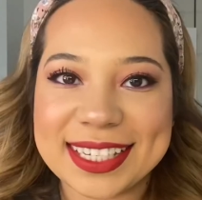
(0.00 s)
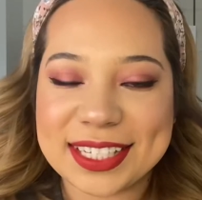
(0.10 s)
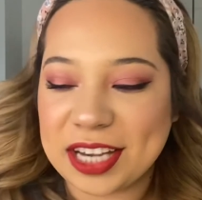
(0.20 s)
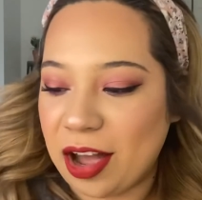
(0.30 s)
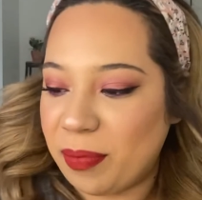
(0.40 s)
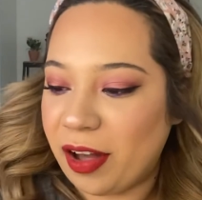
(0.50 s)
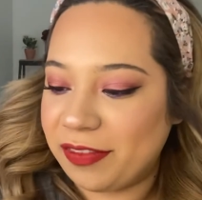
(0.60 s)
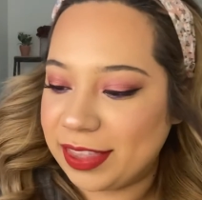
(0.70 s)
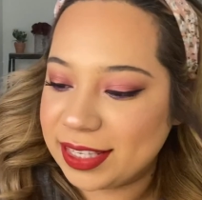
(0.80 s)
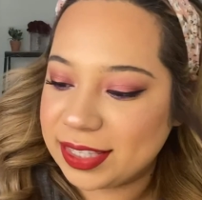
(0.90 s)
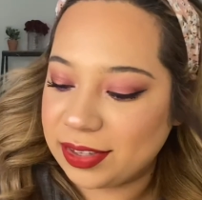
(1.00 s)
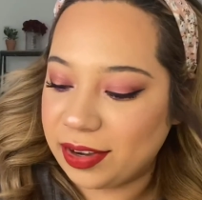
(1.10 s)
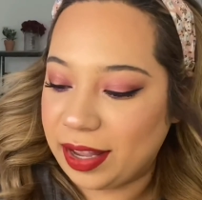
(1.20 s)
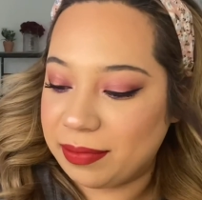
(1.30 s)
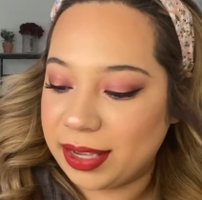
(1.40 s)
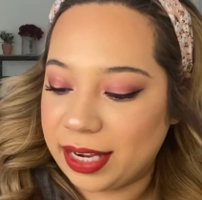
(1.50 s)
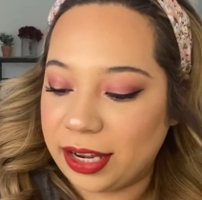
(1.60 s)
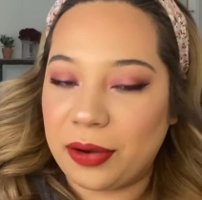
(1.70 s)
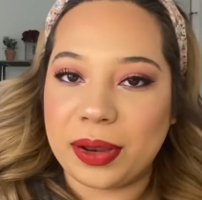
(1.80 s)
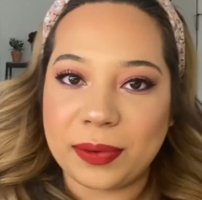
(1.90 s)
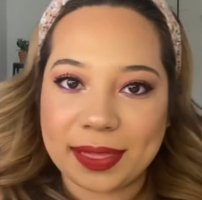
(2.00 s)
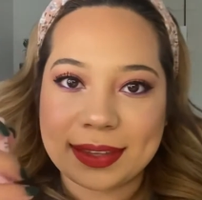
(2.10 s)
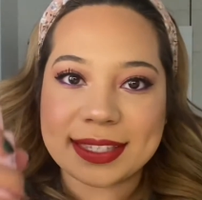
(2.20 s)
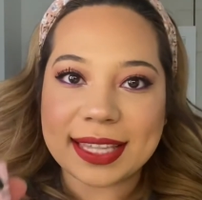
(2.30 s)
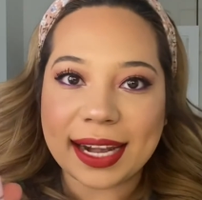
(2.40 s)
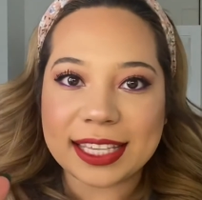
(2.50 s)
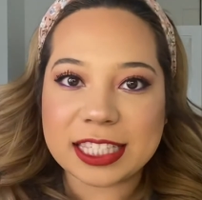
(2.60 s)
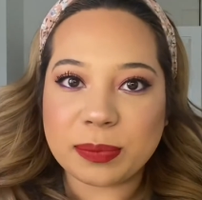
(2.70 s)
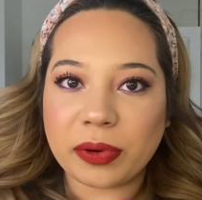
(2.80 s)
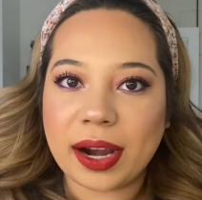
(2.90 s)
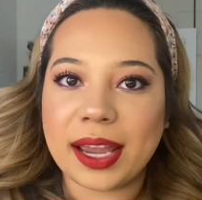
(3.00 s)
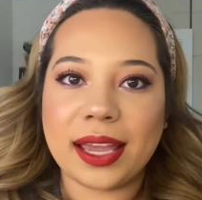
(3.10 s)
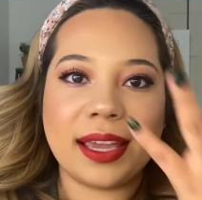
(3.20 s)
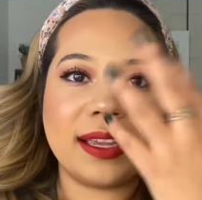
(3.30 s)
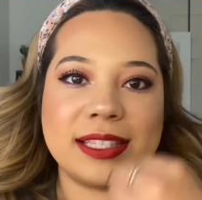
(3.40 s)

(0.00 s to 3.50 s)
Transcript: To top off this look, I'm gonna go in with the setting spray.